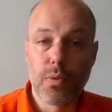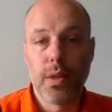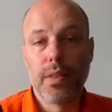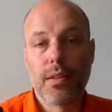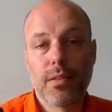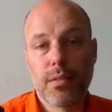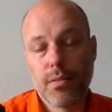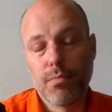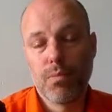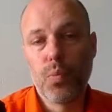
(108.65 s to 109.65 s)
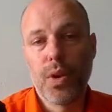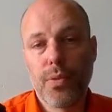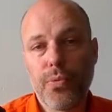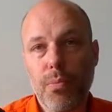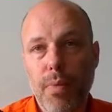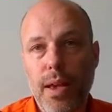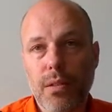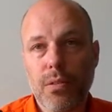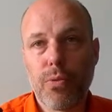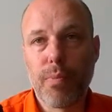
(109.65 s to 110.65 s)
well, that's one from
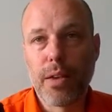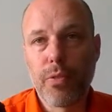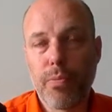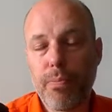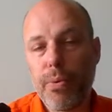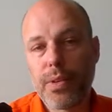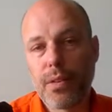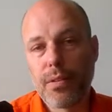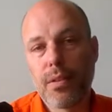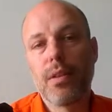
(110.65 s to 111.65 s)
Microsoft. Microsoft ported